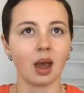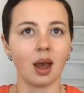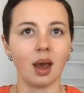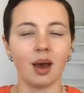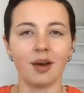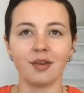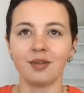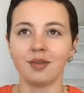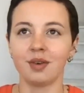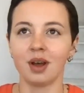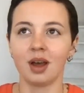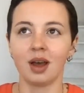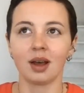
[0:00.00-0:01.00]
of
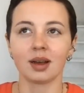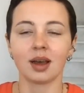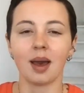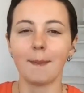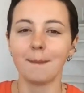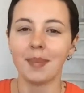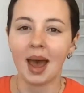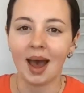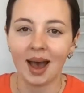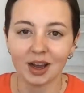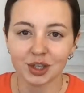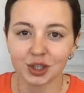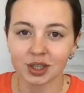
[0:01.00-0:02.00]

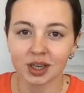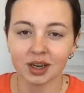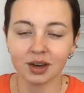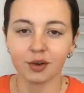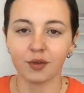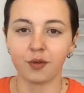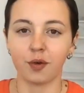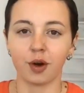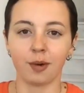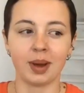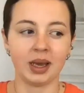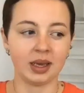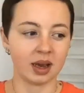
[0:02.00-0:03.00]
compassion for
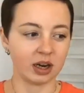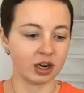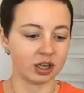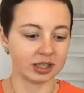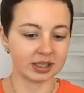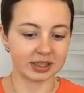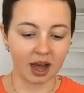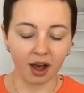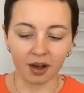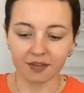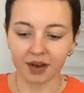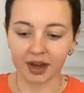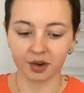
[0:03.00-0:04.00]
my younger
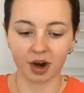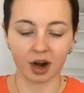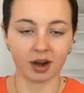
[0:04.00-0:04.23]
self. I cried